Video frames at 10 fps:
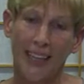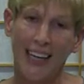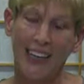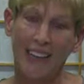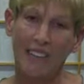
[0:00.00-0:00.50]

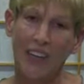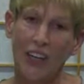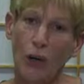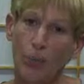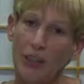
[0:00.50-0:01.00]
And if that
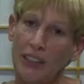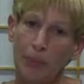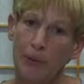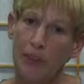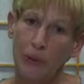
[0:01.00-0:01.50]
opens
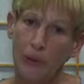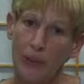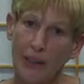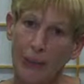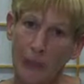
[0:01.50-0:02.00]
up a door
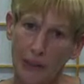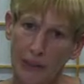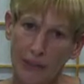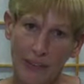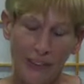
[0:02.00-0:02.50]
that works
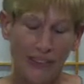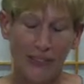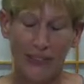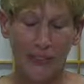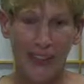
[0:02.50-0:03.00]
for you,
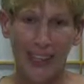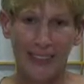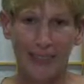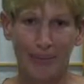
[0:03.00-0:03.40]
great.